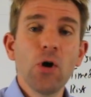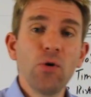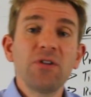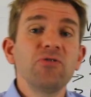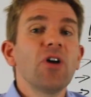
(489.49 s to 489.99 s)

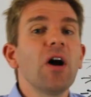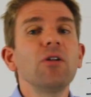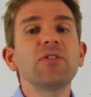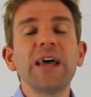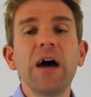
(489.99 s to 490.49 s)
or you can
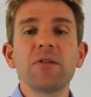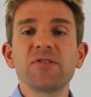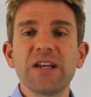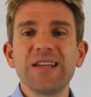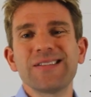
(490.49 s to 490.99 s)
dial down and
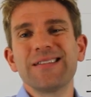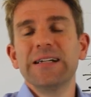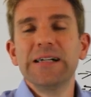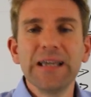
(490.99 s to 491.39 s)
say, listen,